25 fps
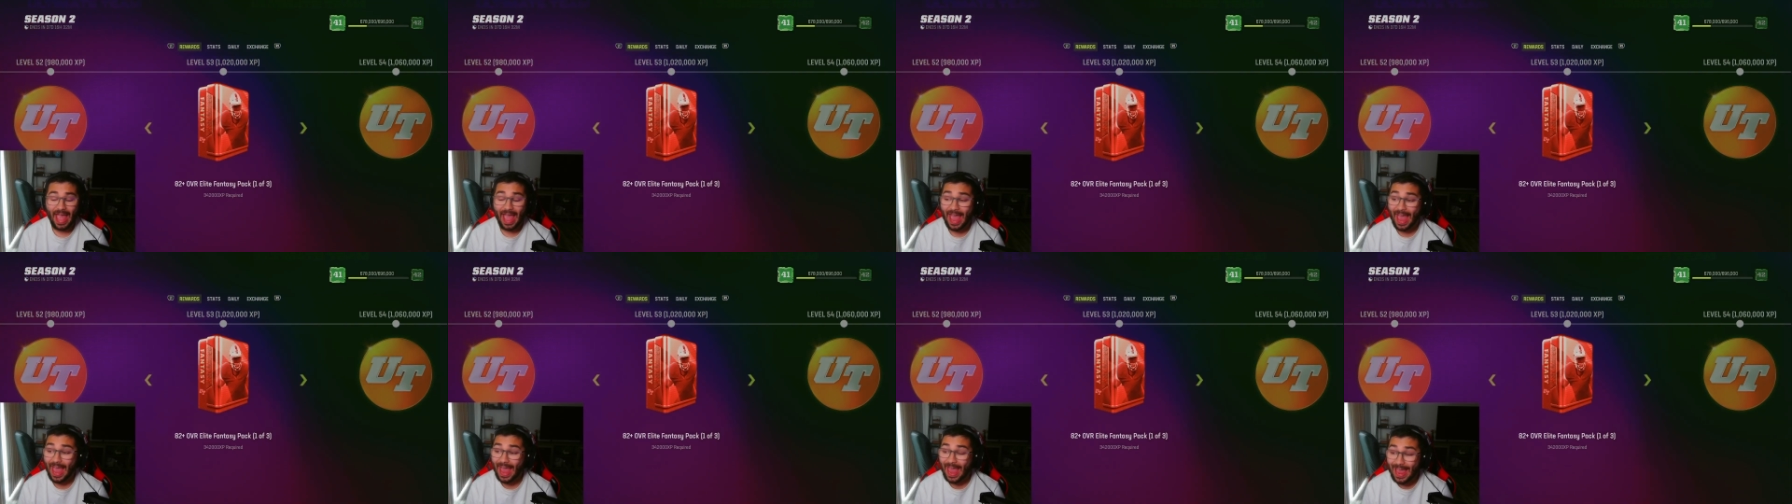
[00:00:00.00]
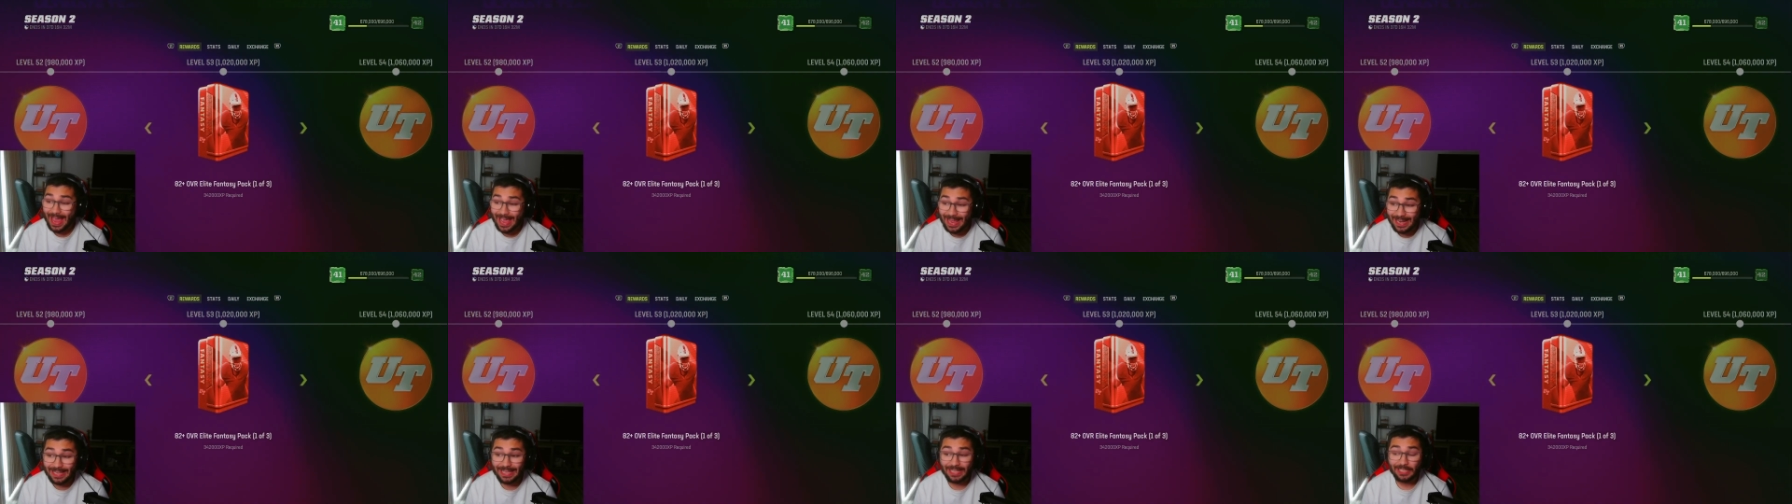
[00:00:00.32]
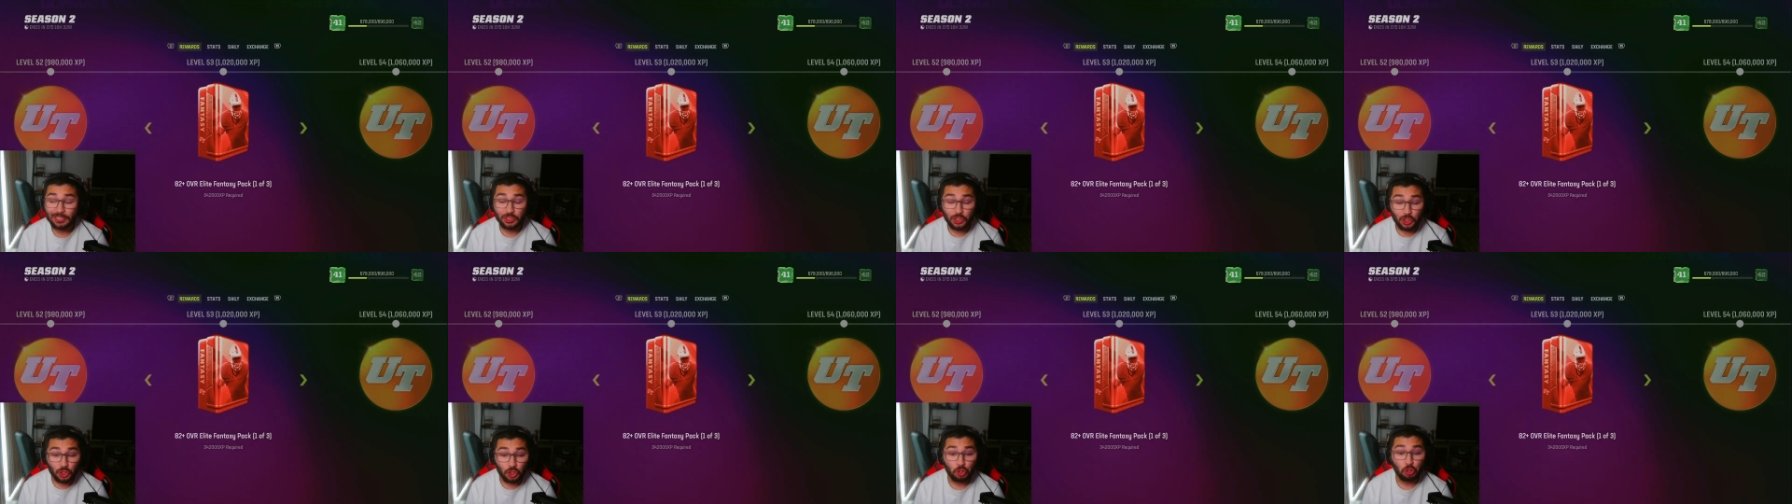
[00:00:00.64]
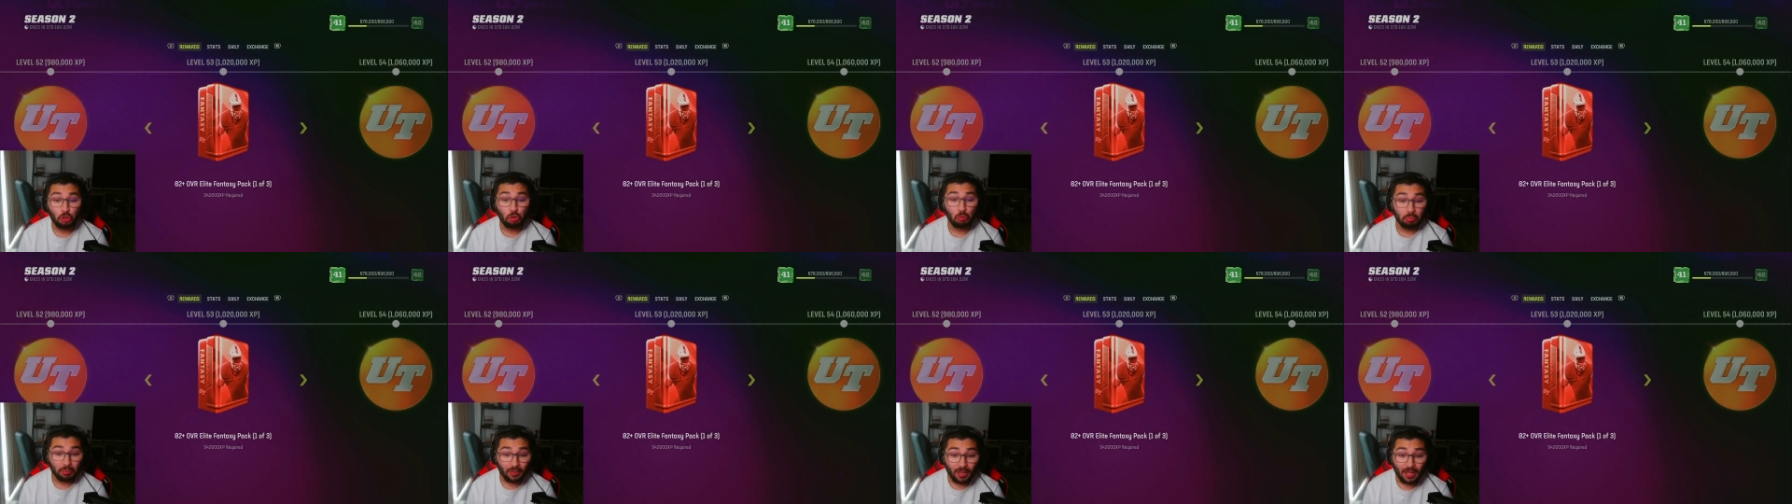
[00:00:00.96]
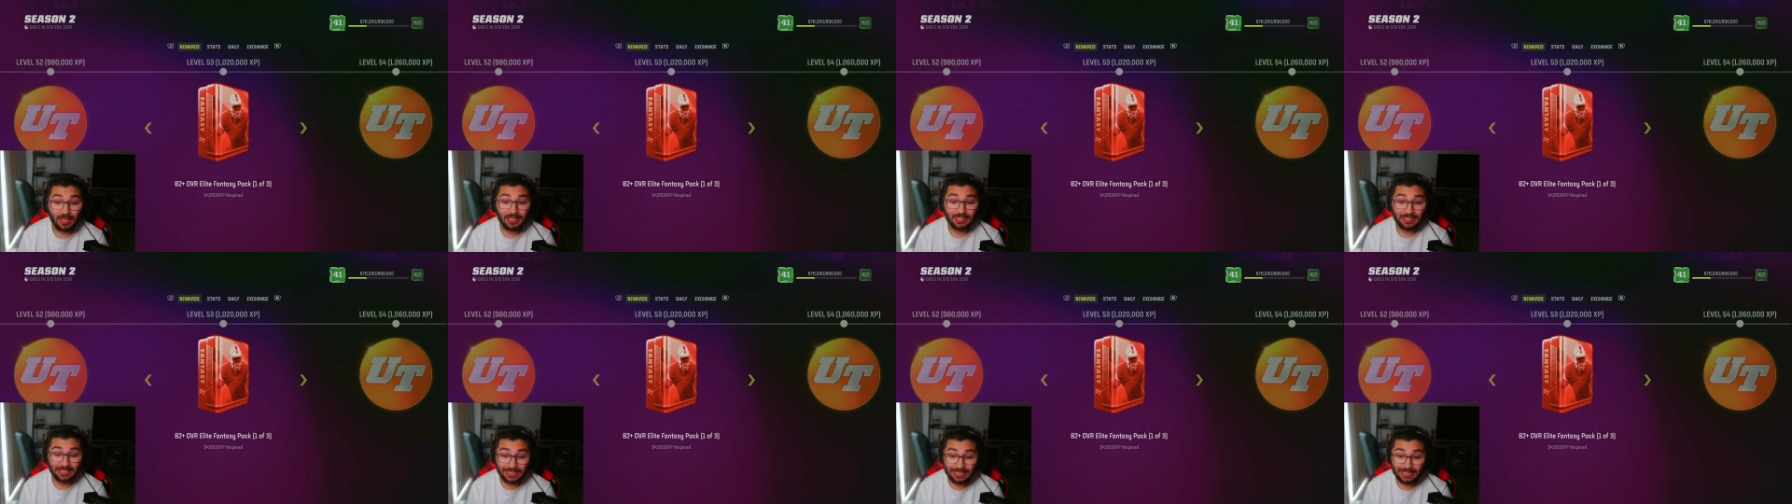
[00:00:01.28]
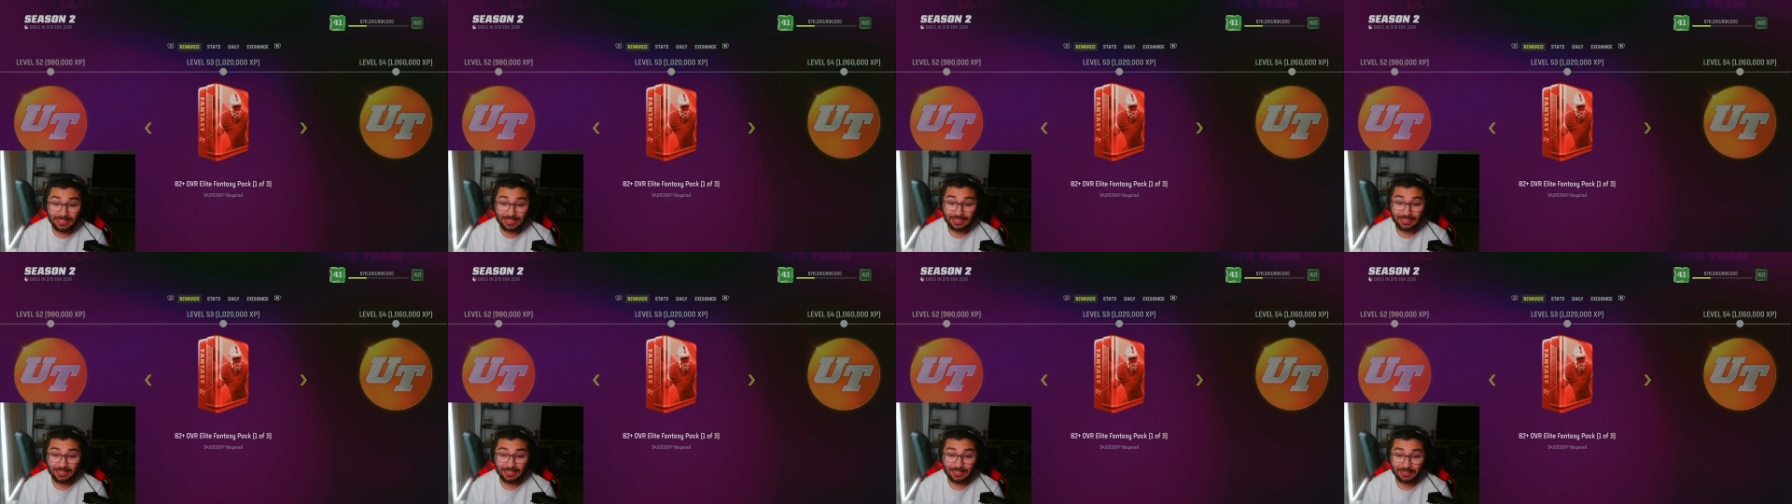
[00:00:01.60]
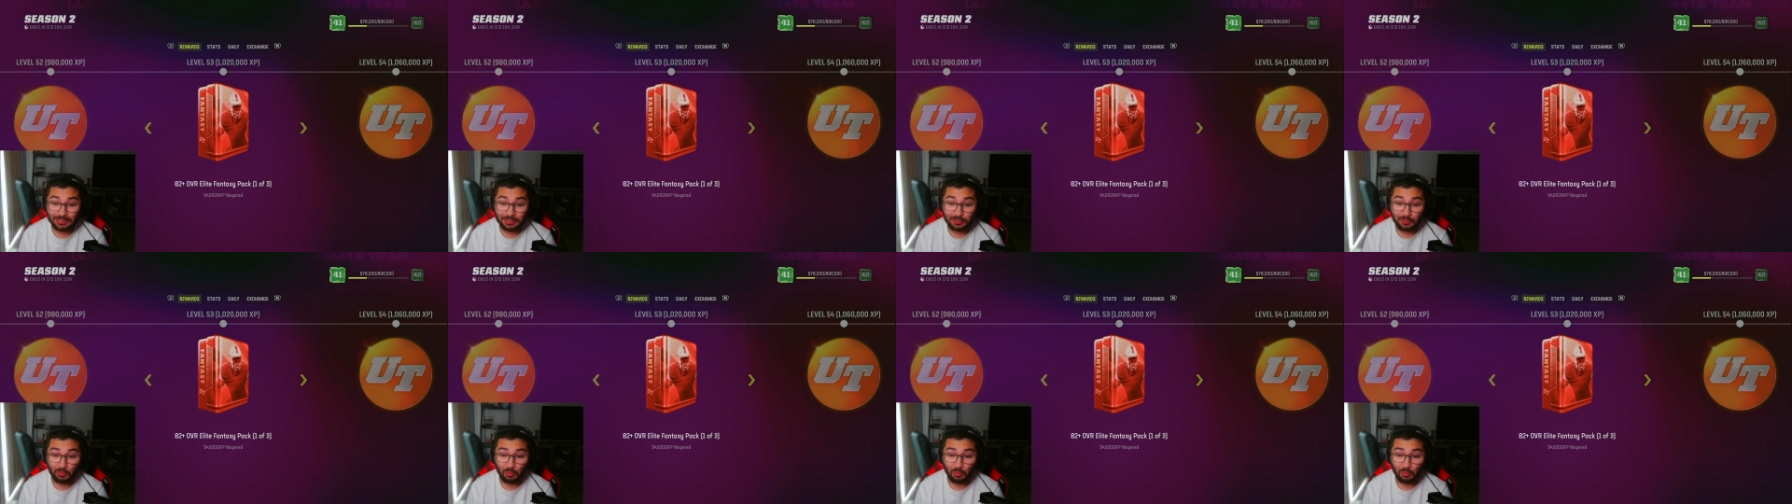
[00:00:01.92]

82 pluses,